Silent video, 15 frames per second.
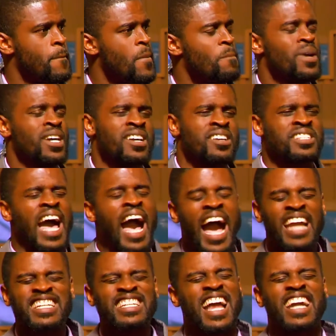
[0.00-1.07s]
Because I
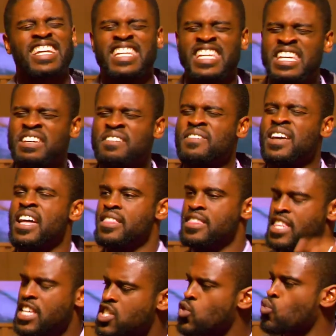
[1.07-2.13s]
did not give
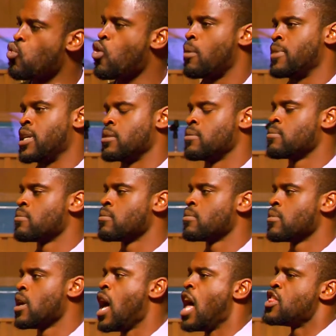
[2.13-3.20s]
this woman
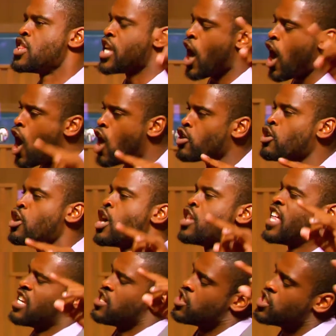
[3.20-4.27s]
the honor
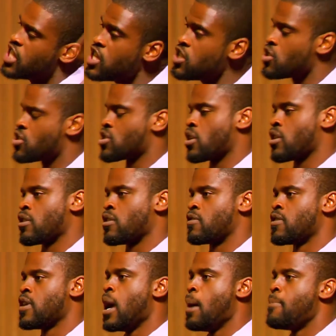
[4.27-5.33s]
that she deserved
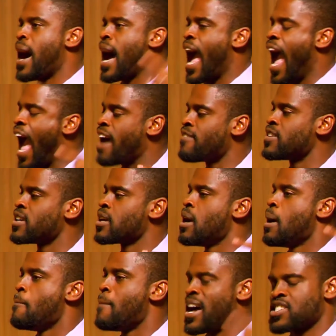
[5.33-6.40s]
by having
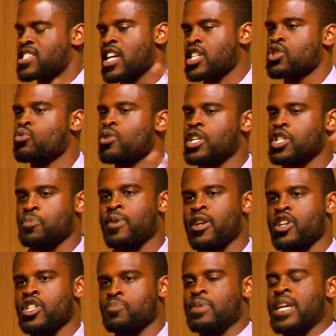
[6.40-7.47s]
my sexual
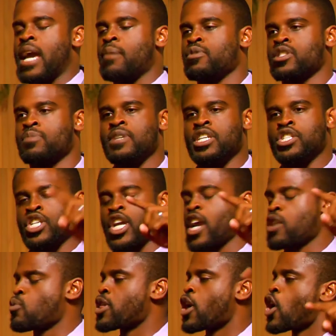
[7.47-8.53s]
experience be able to be
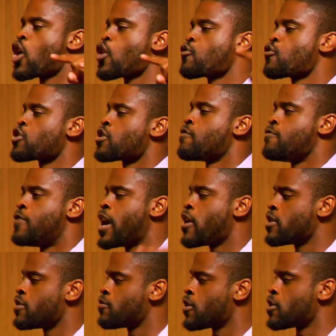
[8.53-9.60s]
shared with her for the
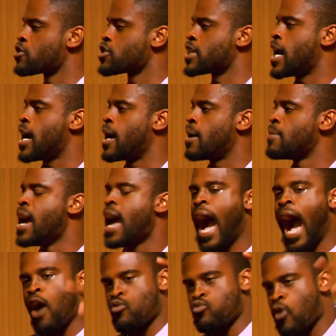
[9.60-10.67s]
very first time.
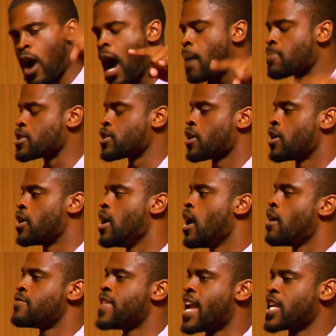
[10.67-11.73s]
I robbed her
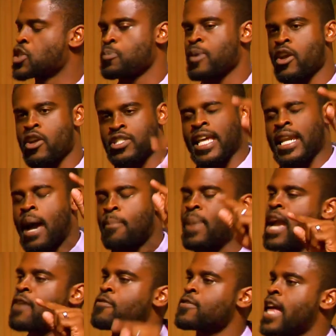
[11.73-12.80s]
of that experience, and I
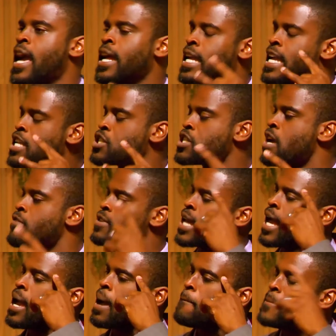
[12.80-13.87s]
pay for that each and every
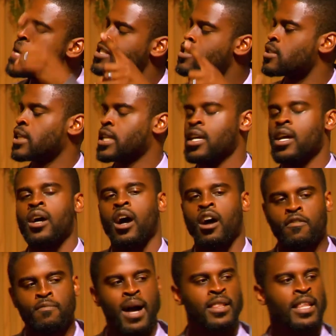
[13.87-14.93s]
day mentally
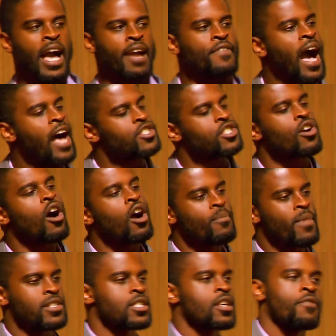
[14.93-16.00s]
of my life. I scarred
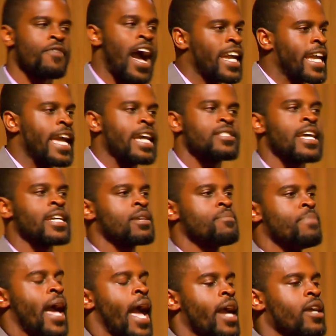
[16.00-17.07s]
myself. I can't take it
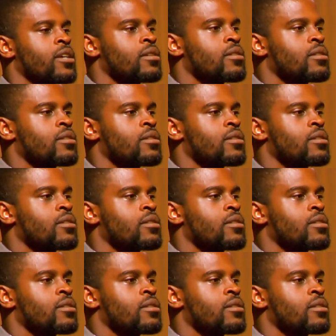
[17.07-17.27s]
back.